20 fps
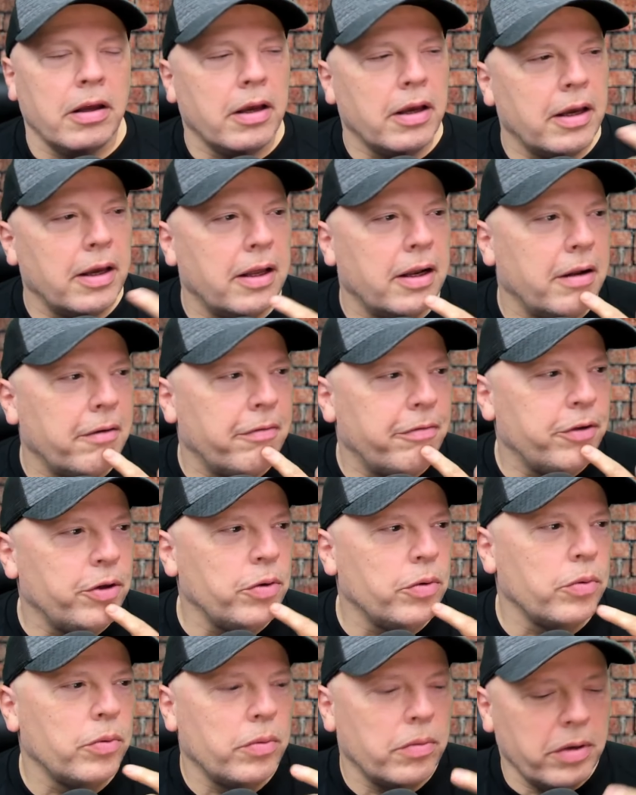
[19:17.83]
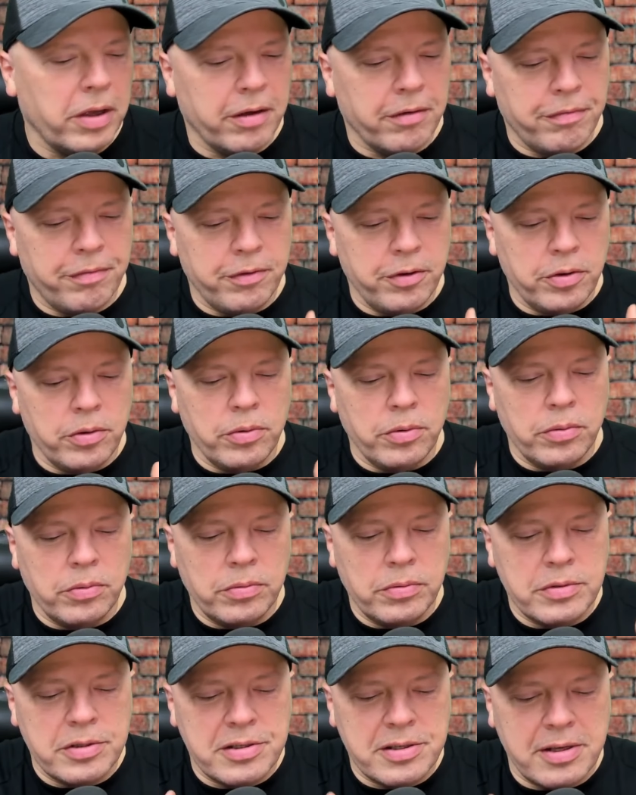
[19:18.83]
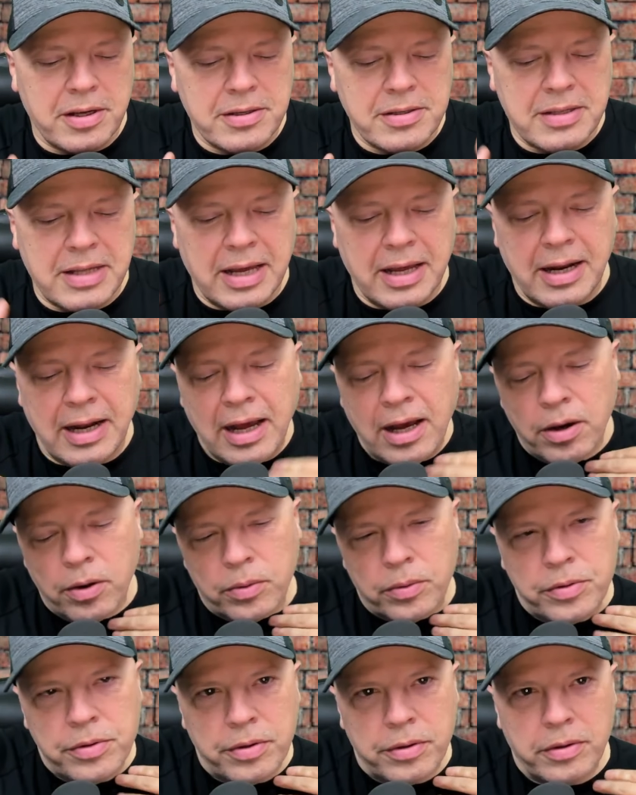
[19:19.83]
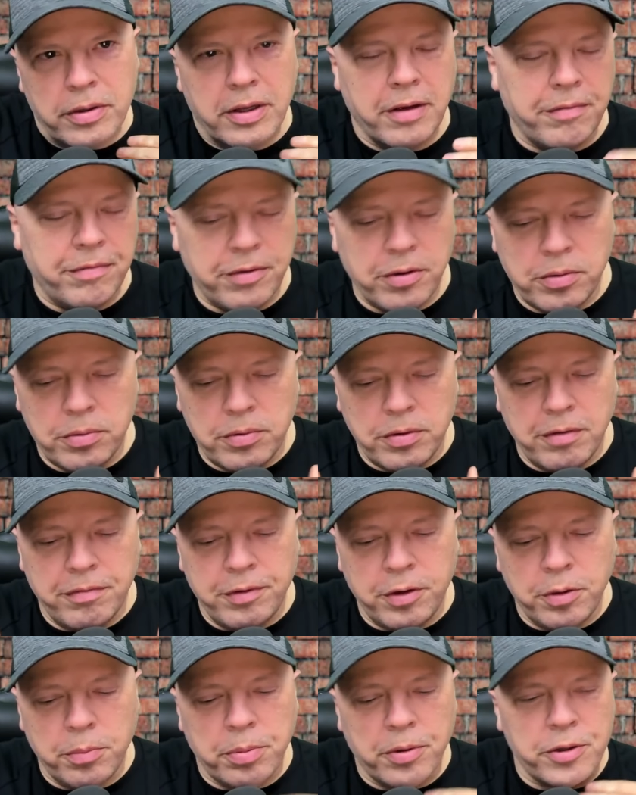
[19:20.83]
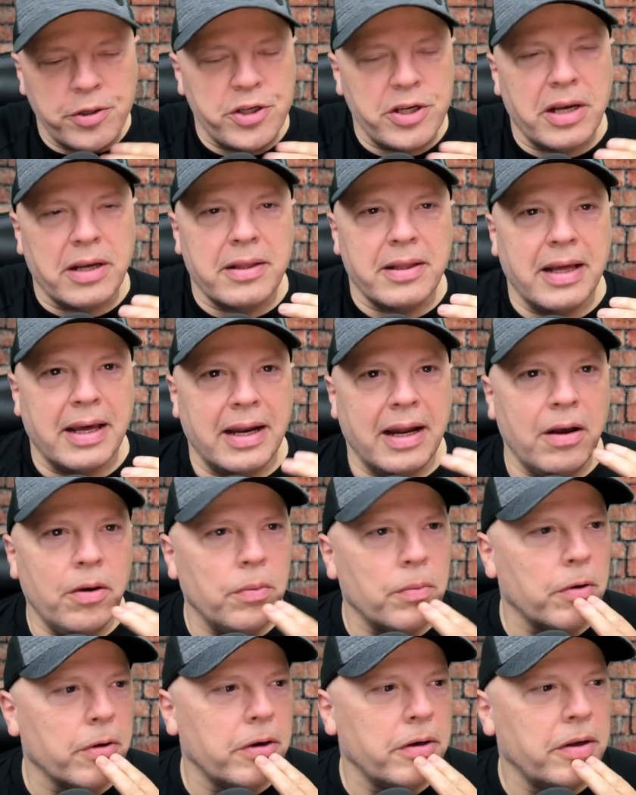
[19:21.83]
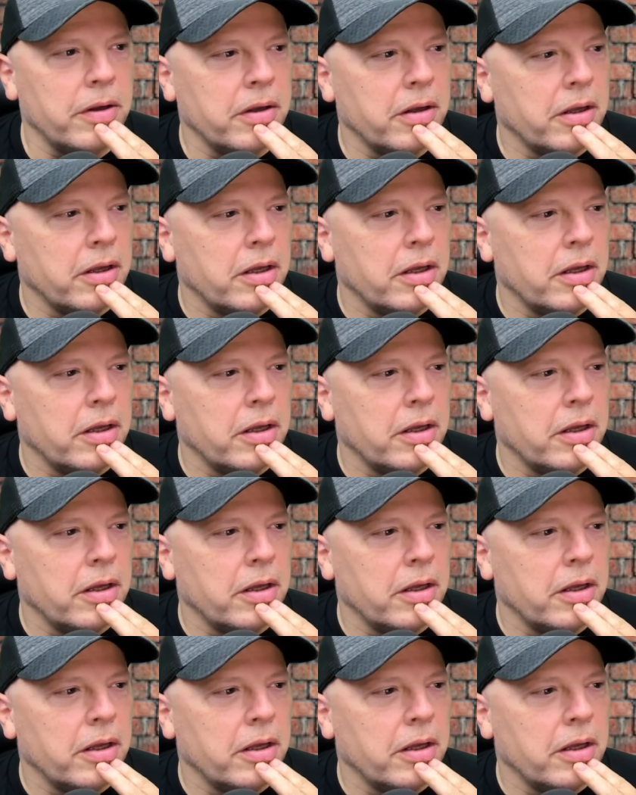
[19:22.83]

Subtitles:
And if you suss that out, if you project that outward,